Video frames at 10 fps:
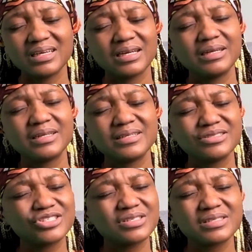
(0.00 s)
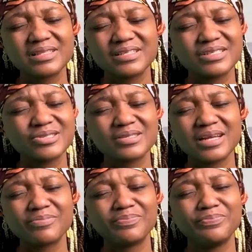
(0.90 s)
and just listen to
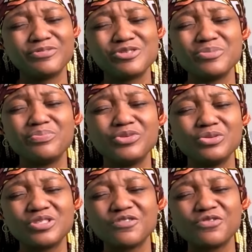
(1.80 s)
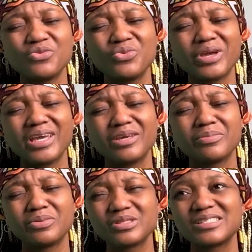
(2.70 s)
that the beautiful way
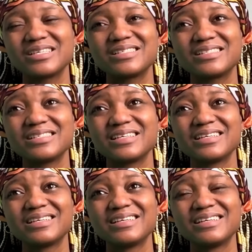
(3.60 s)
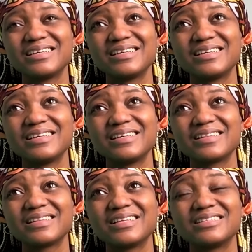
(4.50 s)
he put it
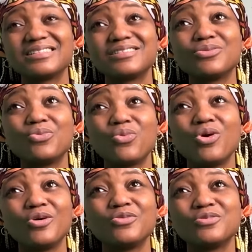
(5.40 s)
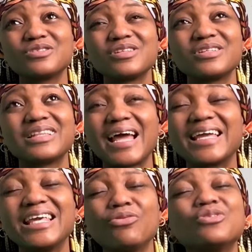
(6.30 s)
that the world was not
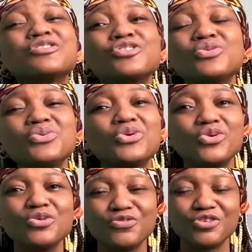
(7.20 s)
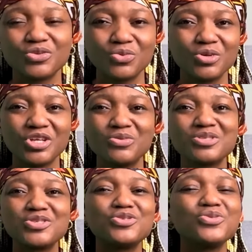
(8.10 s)
like he was too good for the world. He
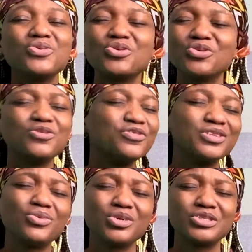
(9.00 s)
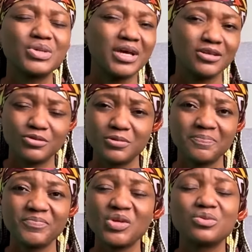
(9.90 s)
was too good for the world to handle.
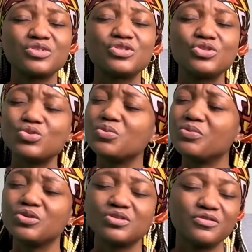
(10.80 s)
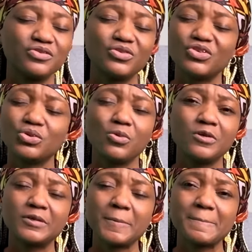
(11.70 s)
He was too beautiful for the
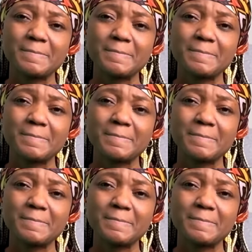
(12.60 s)
world.